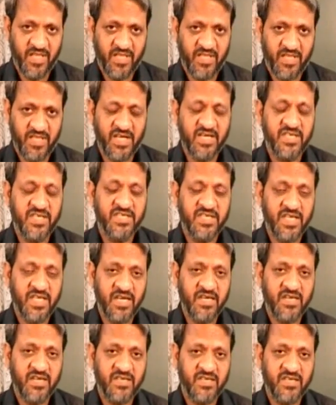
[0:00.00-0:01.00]
the
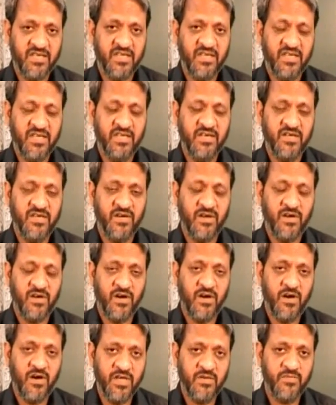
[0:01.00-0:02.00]
result in
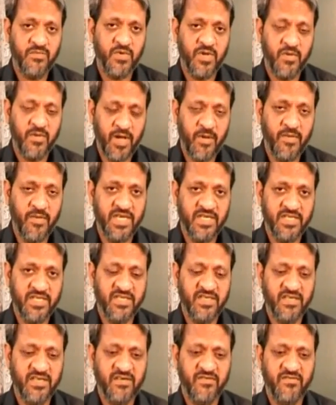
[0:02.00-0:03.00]
all
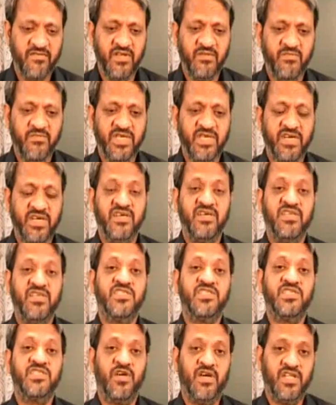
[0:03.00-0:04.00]
probability will be a
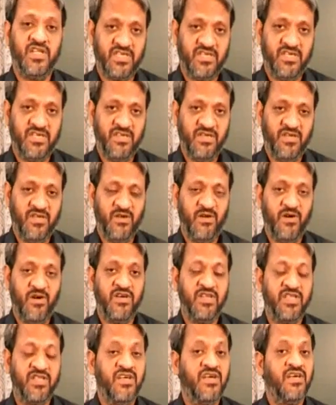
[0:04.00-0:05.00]
distortion
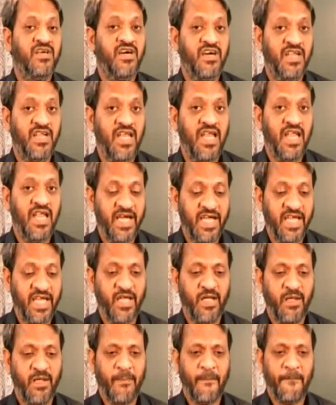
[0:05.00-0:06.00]
or a lie.
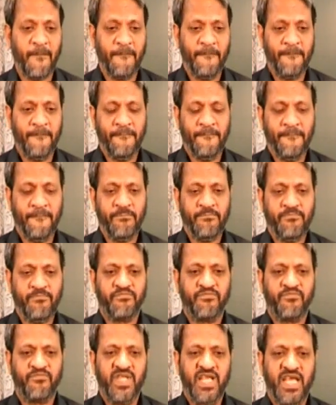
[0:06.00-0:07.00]

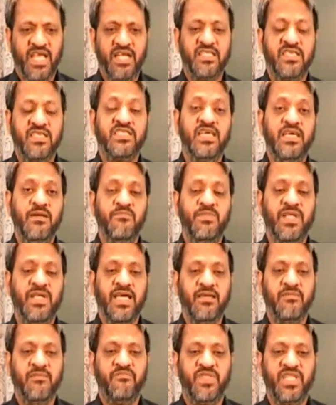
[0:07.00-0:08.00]
At the same
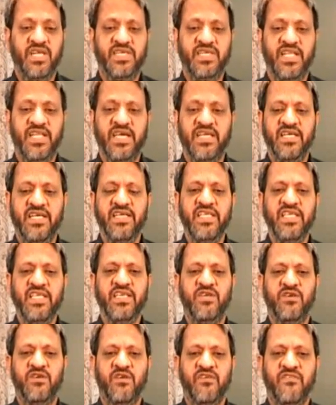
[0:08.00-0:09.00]
time, the
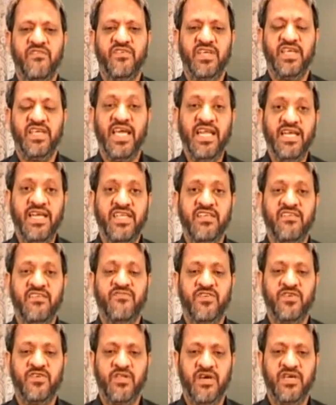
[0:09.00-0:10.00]
technique of candid
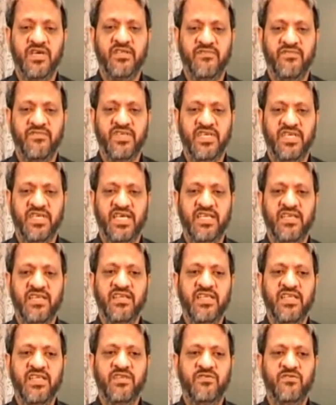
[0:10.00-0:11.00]
photography can
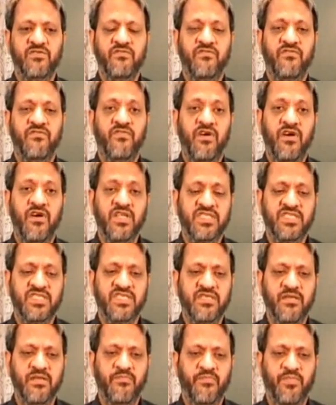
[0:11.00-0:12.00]
lead to false
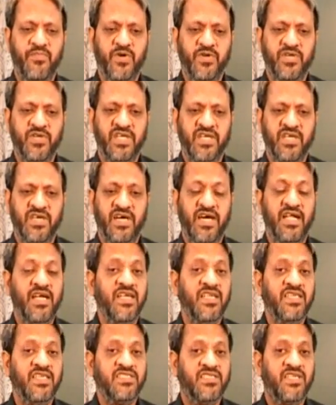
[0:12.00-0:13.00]
reporting
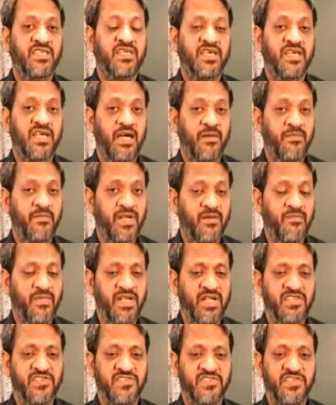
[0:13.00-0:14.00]
unless the
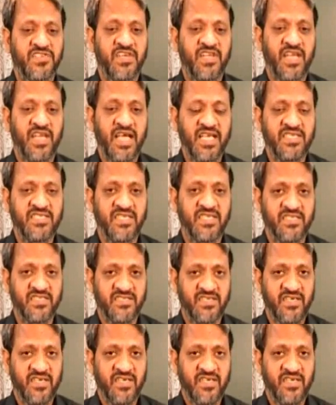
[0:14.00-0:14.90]
cameraman realizes